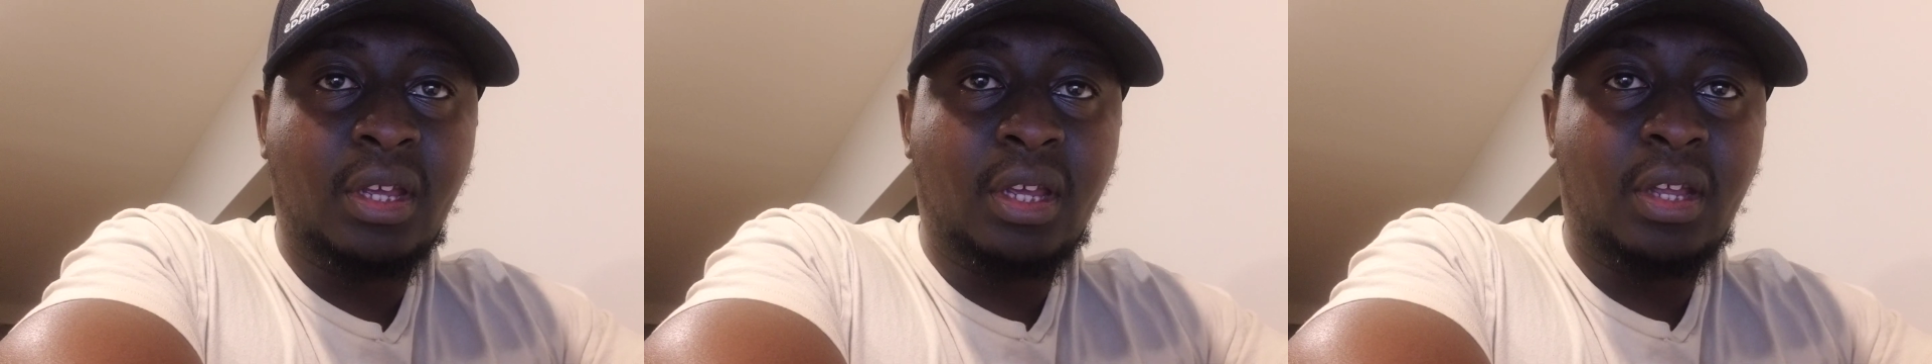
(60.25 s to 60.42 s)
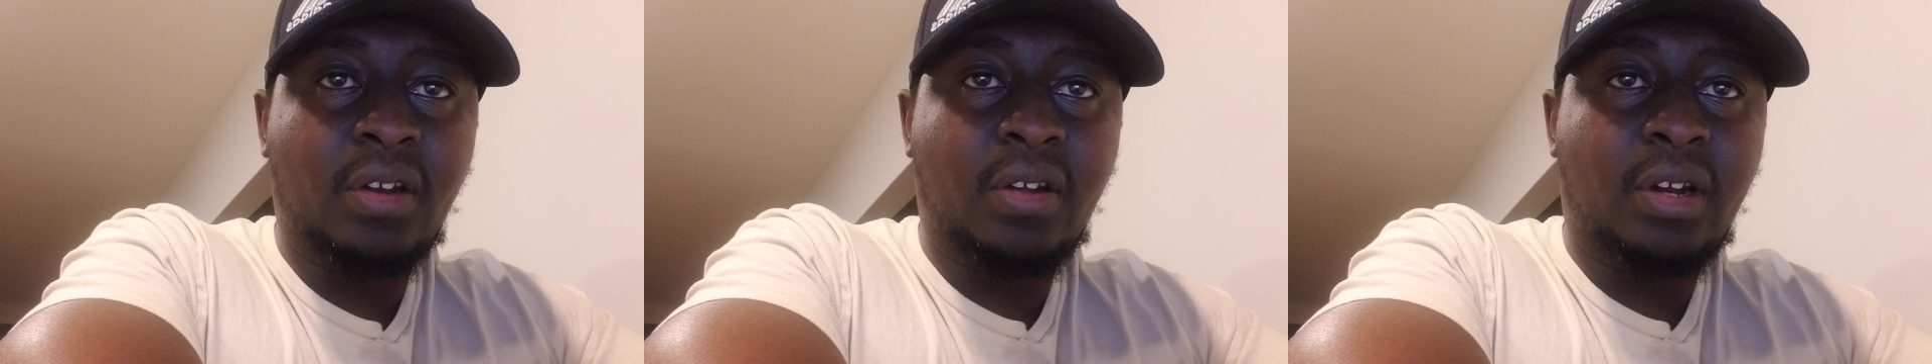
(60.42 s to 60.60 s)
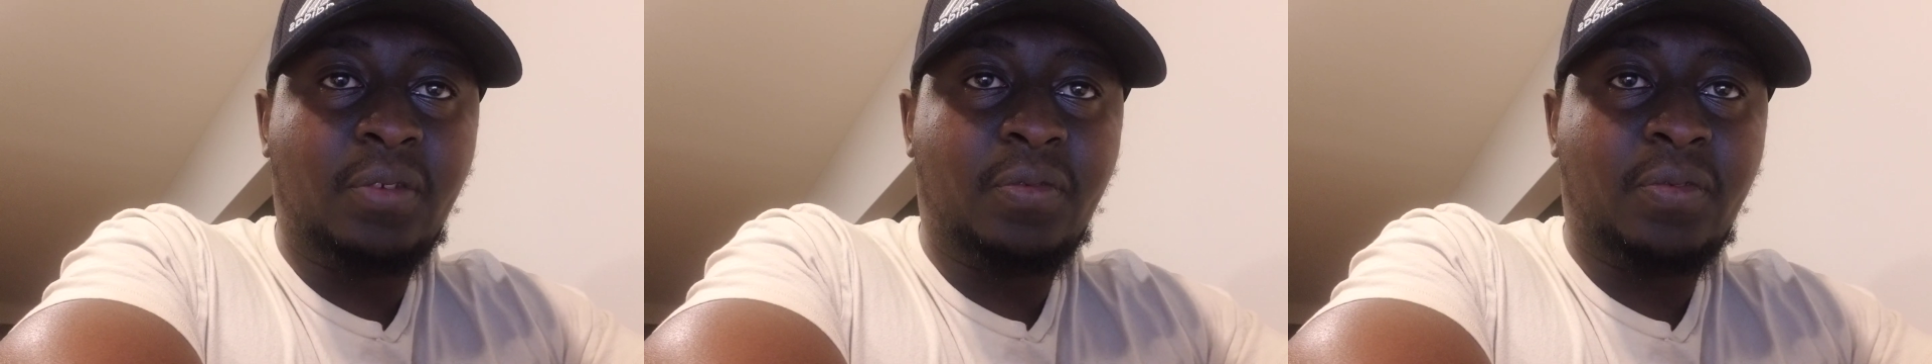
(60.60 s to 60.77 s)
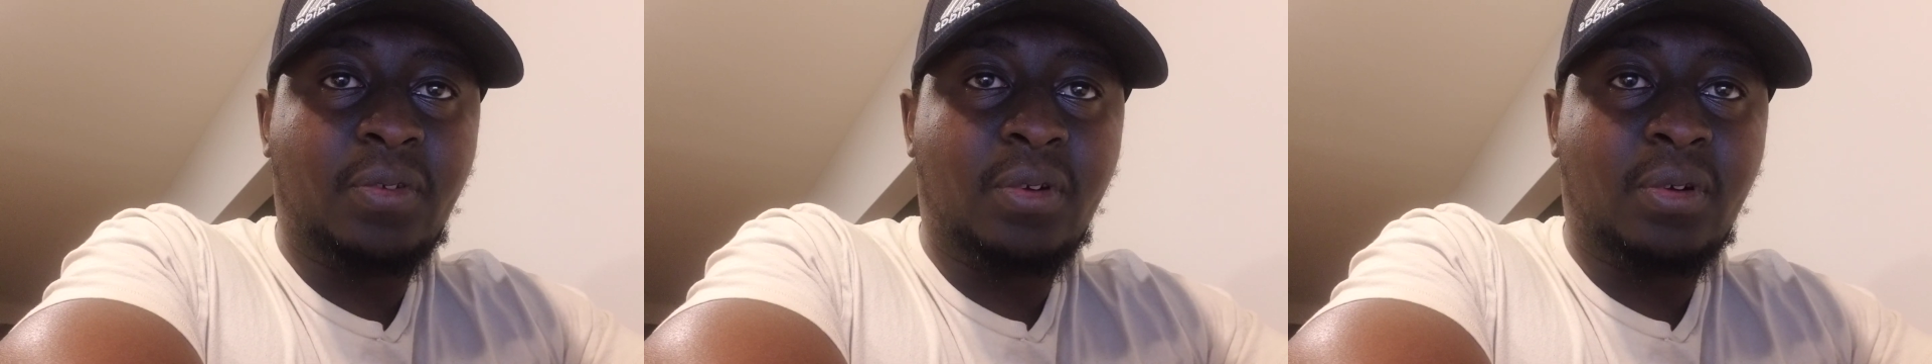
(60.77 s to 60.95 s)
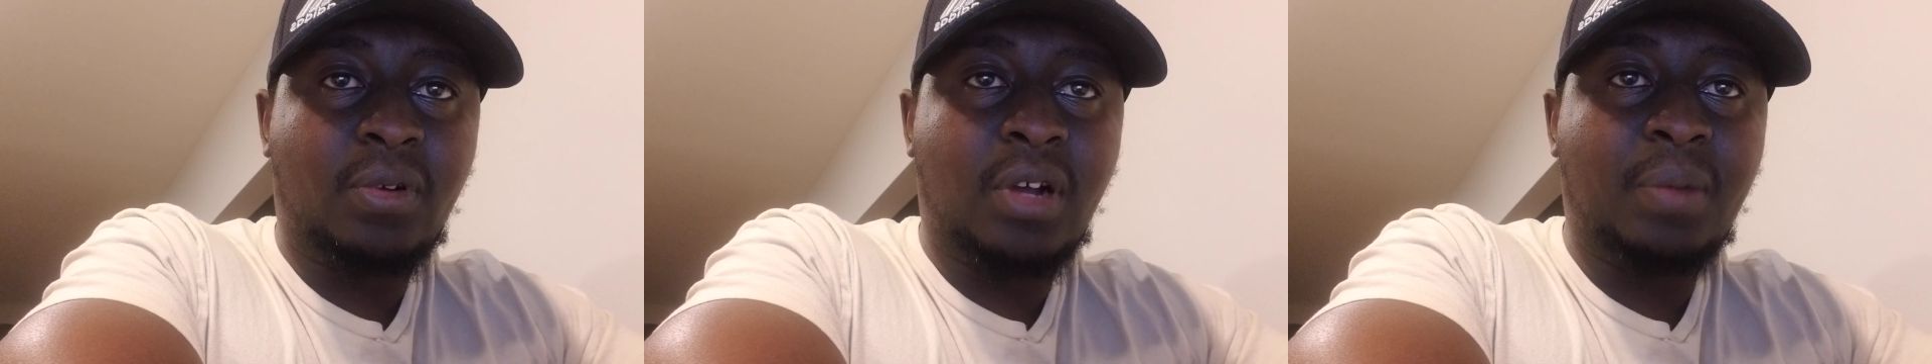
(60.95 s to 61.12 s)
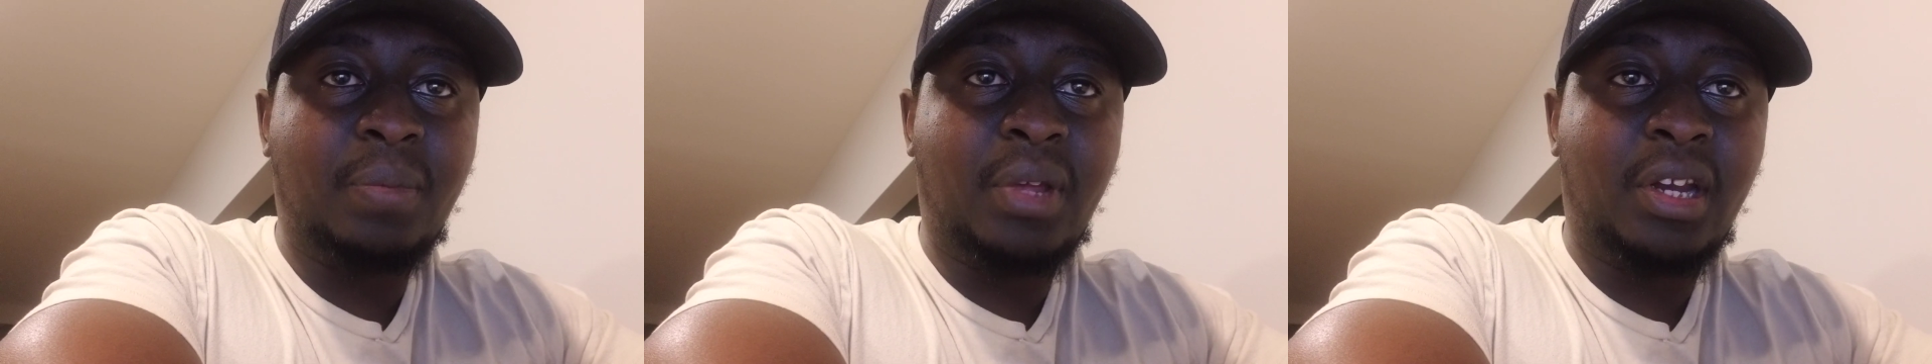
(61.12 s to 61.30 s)
In order
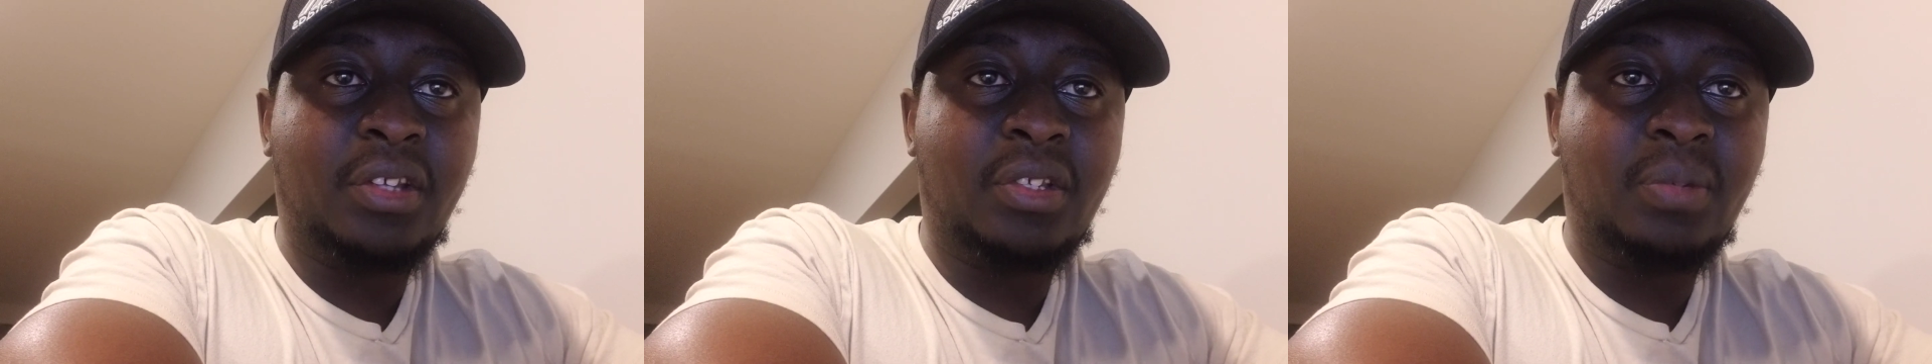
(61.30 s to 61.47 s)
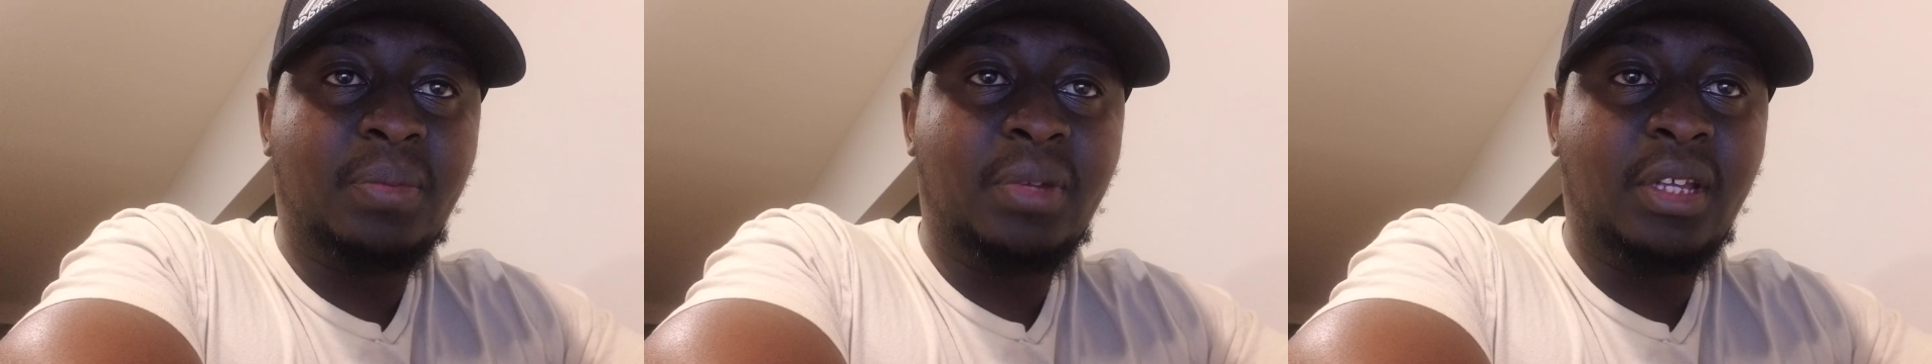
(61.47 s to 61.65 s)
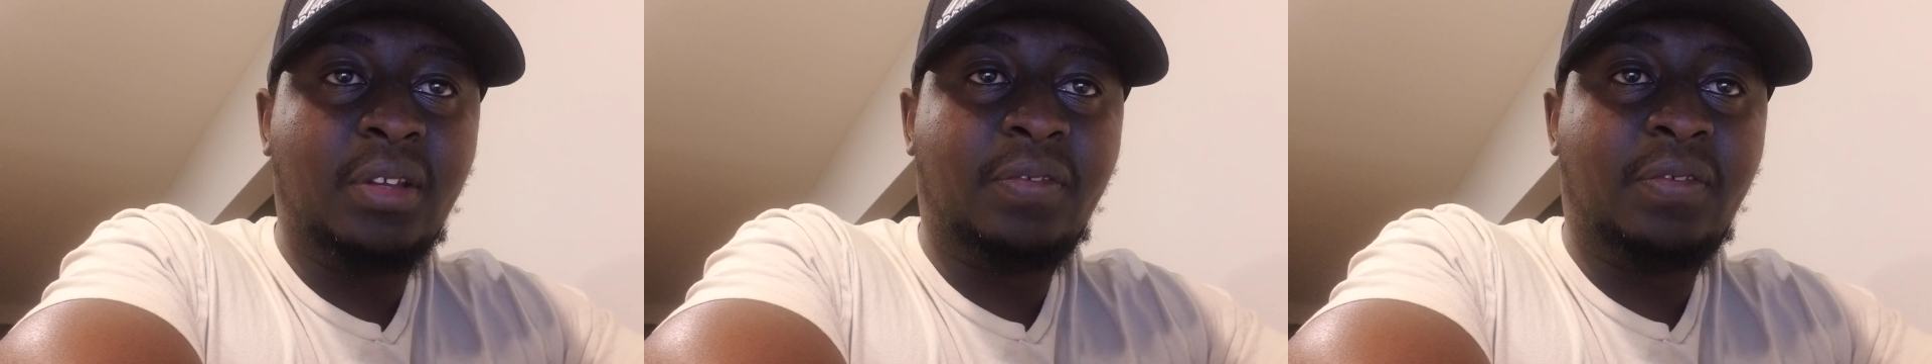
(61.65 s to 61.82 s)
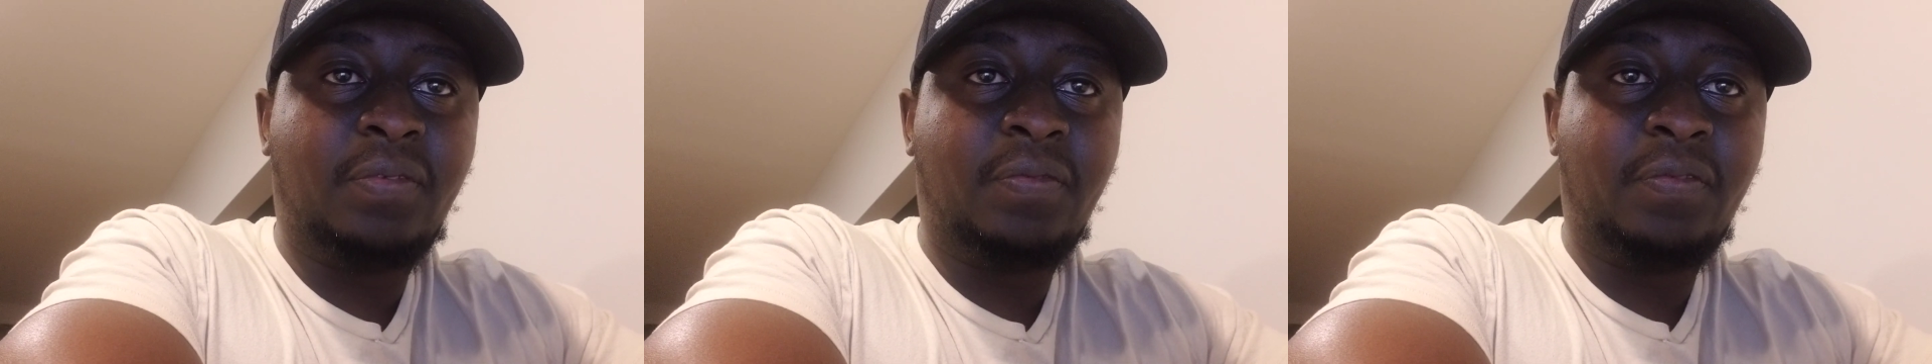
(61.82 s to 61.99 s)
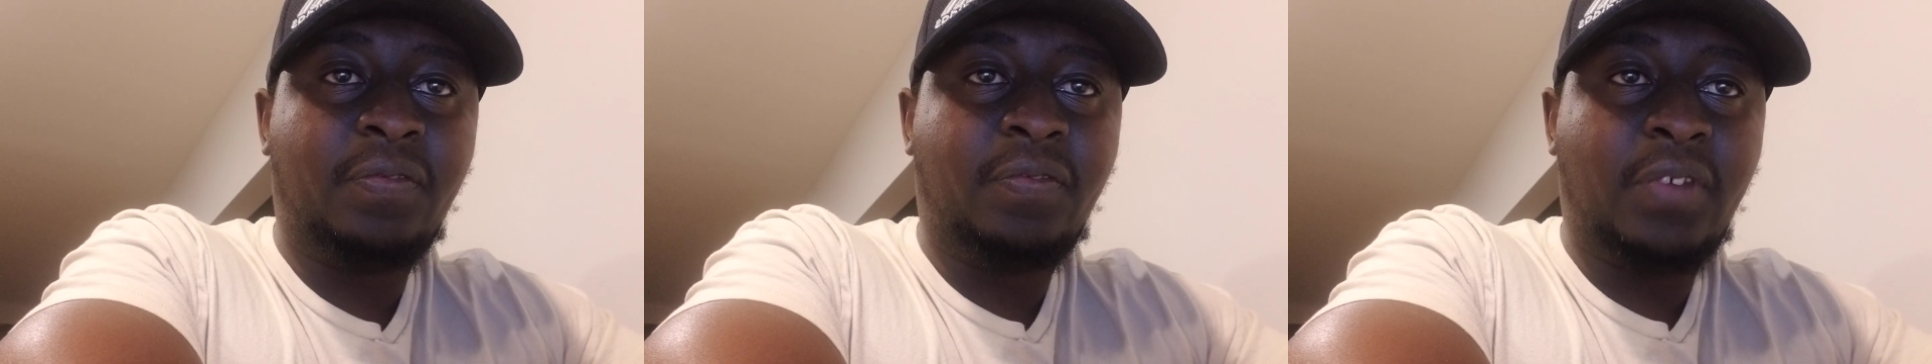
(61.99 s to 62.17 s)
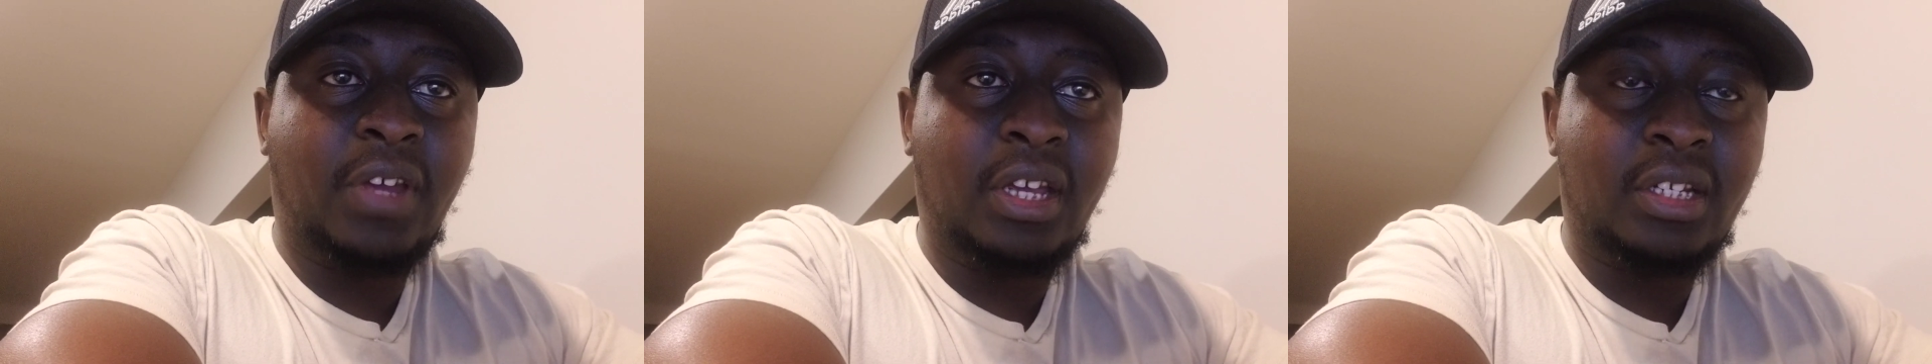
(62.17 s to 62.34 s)
for a meeting to be
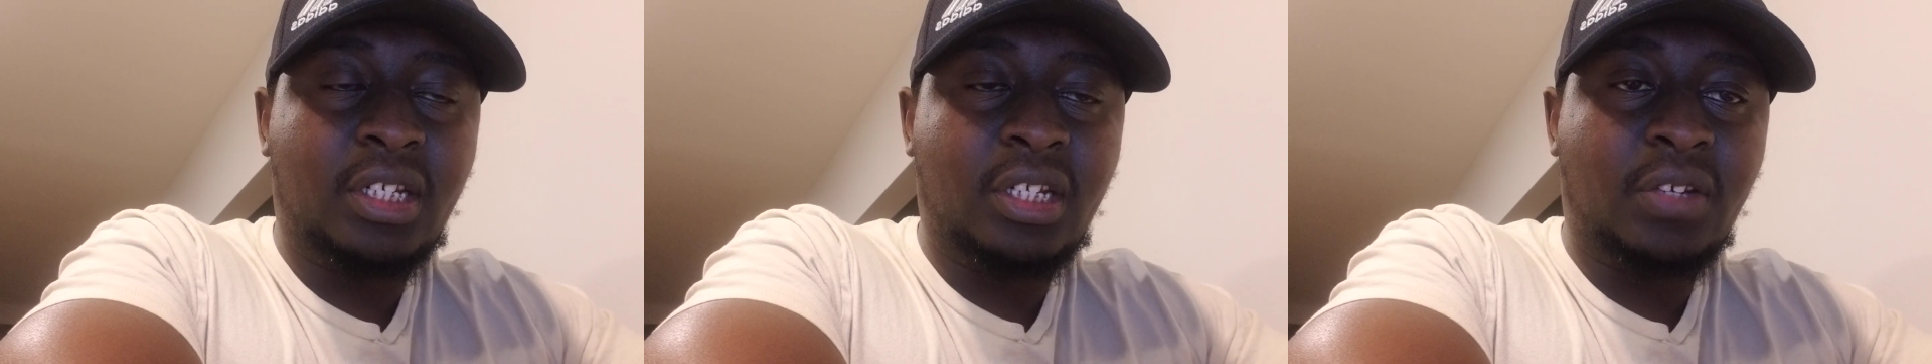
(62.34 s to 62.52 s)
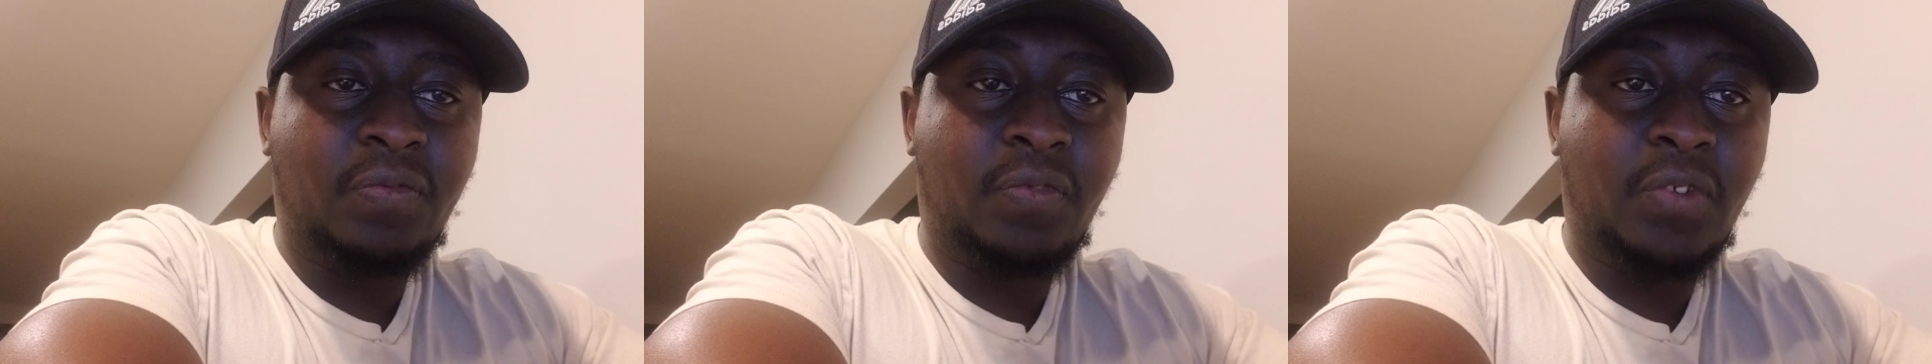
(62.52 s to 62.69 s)
effective,